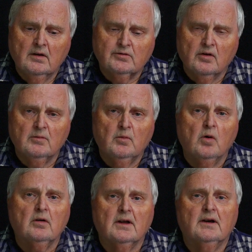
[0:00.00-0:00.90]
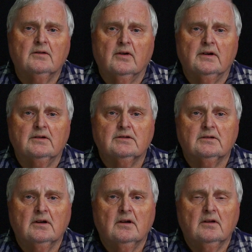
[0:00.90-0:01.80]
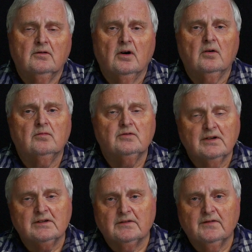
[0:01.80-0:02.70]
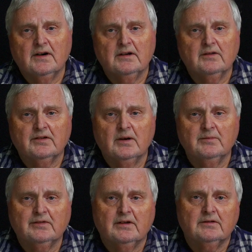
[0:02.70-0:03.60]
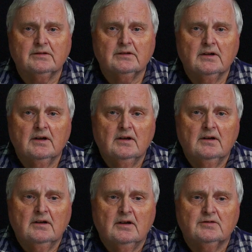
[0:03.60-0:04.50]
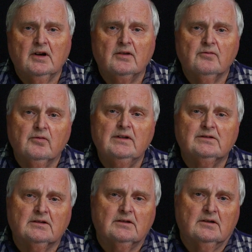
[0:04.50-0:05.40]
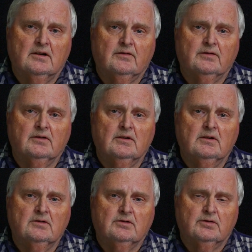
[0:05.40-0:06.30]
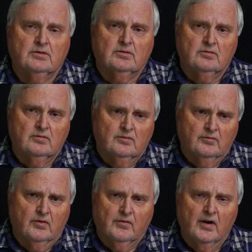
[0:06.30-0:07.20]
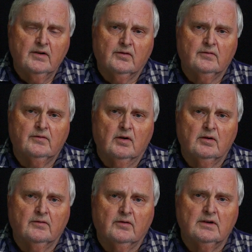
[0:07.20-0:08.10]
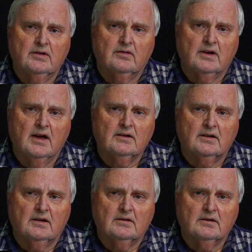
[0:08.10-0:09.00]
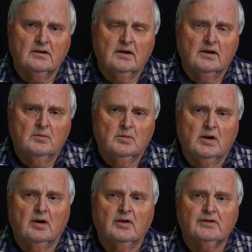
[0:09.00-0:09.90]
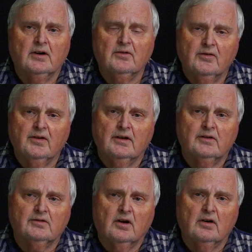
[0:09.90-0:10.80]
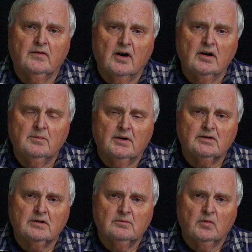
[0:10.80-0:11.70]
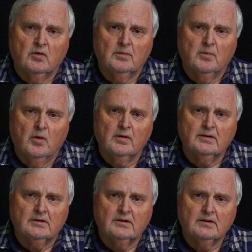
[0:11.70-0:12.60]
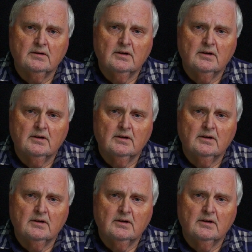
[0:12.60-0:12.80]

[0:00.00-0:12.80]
So the moral outrage, though justified in some sense, is not reason enough to refrain from voting for either candidate, because other things are very much more important.